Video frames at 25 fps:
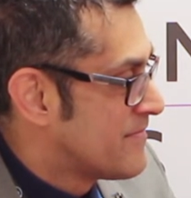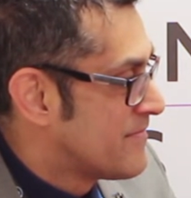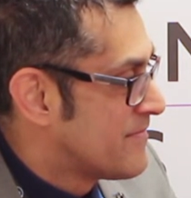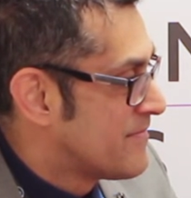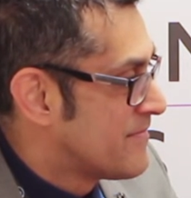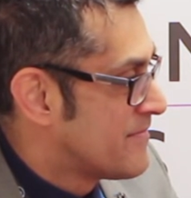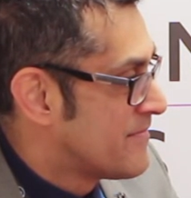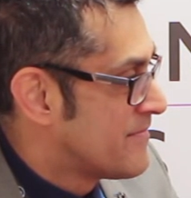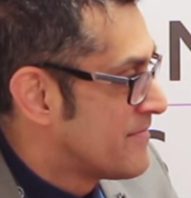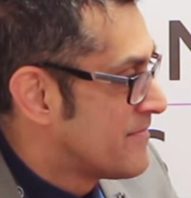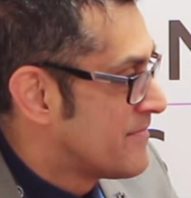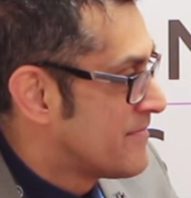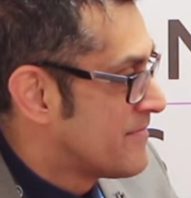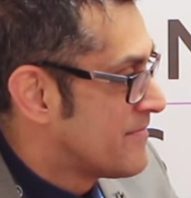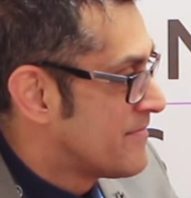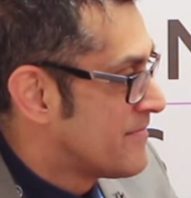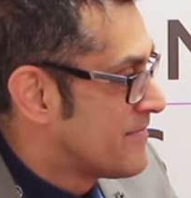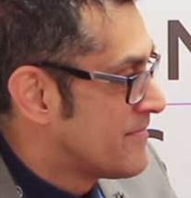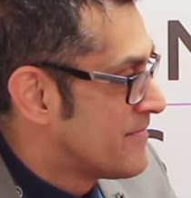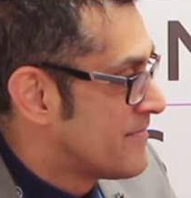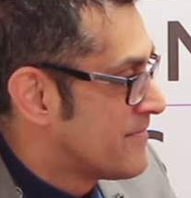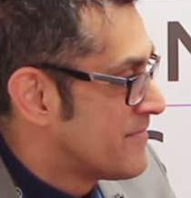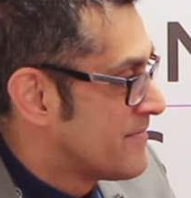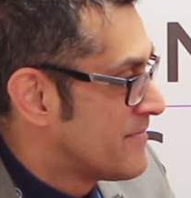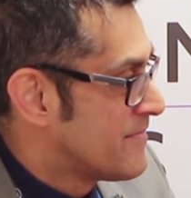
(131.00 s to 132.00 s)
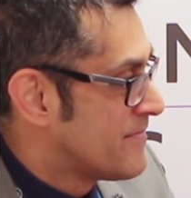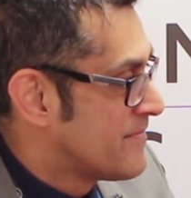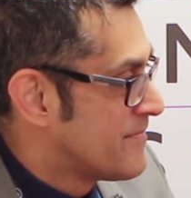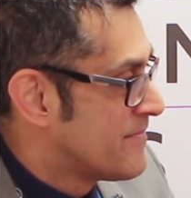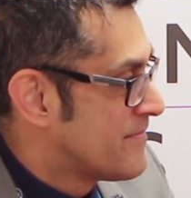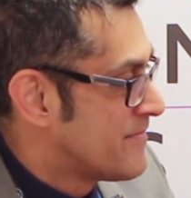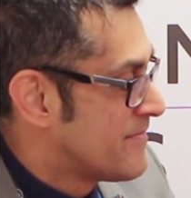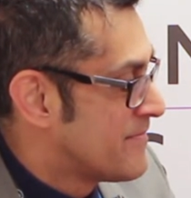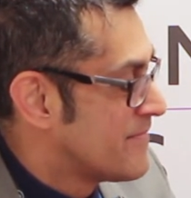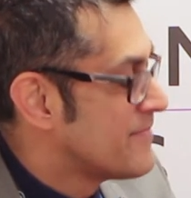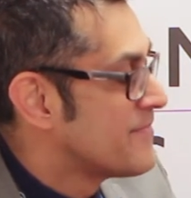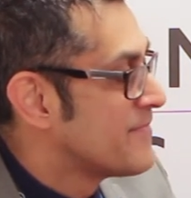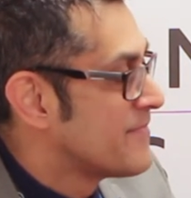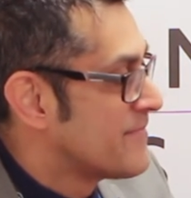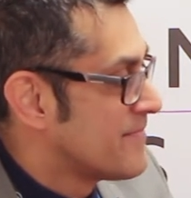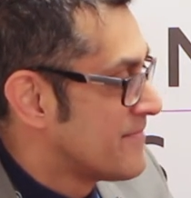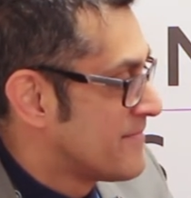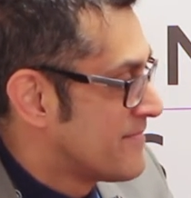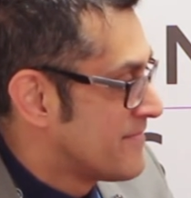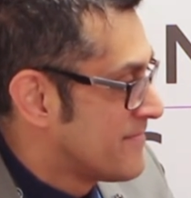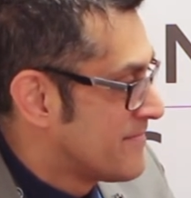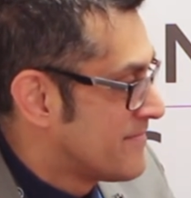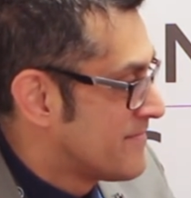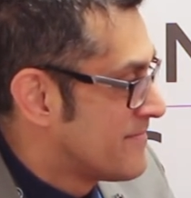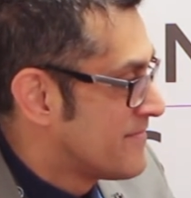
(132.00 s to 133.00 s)

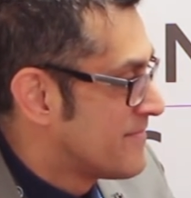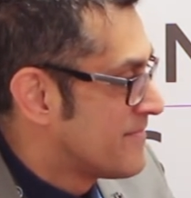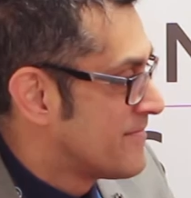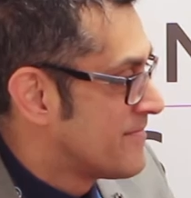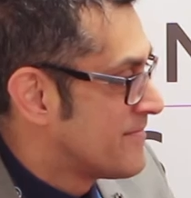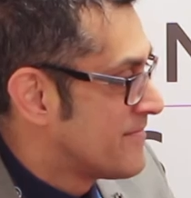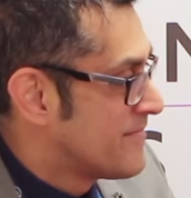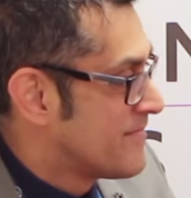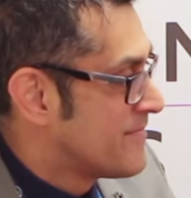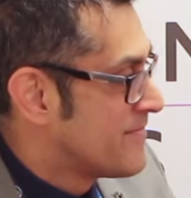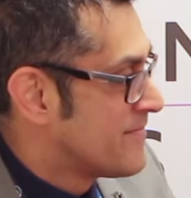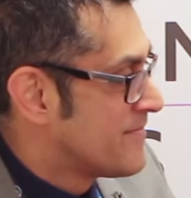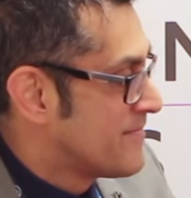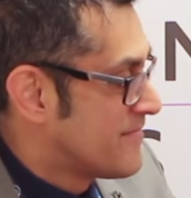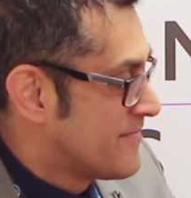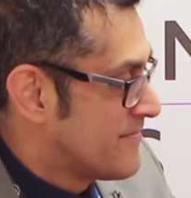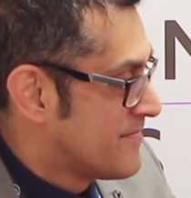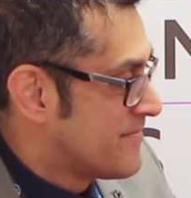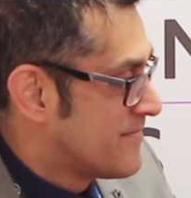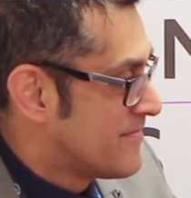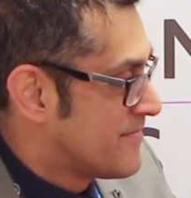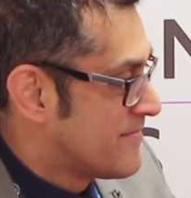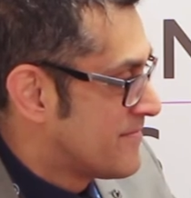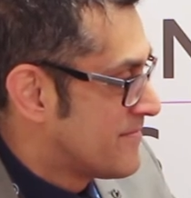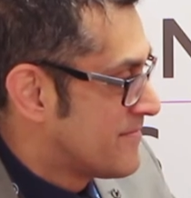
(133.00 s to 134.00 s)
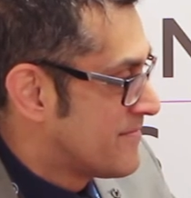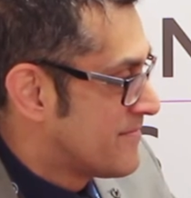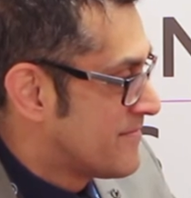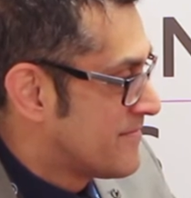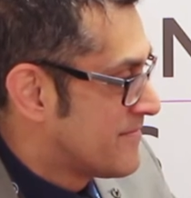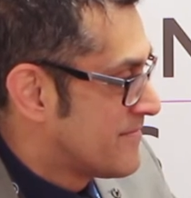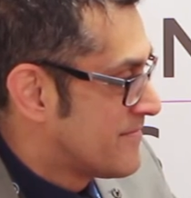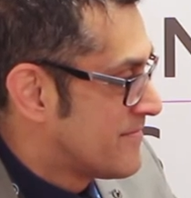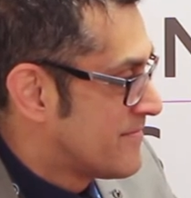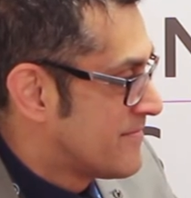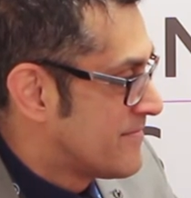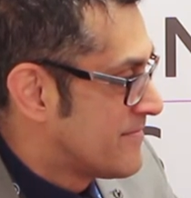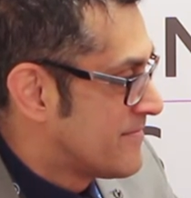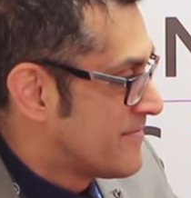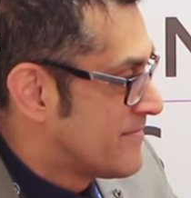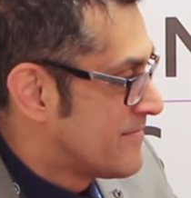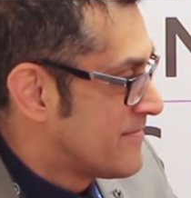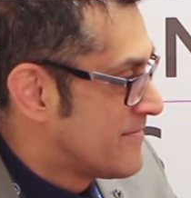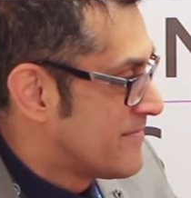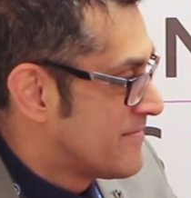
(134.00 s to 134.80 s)
(not speaking)